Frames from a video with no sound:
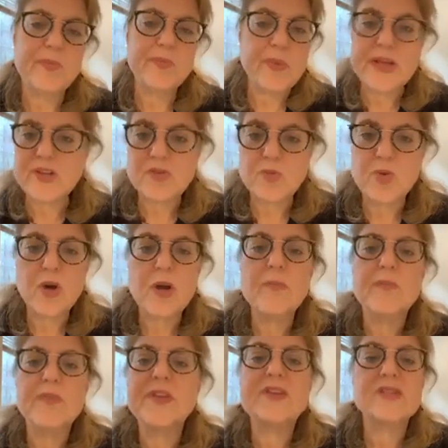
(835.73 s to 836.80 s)
bunch more.
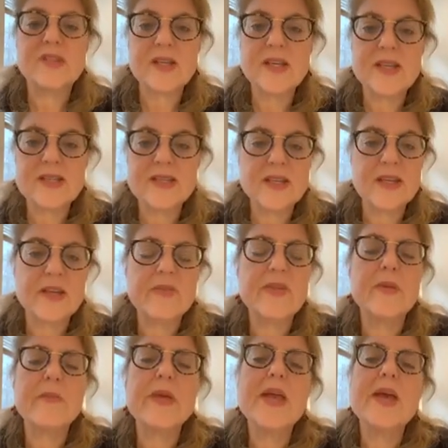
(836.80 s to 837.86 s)
There's a gazillion of
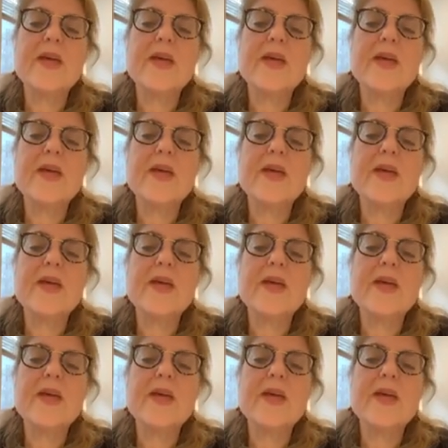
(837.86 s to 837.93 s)
them.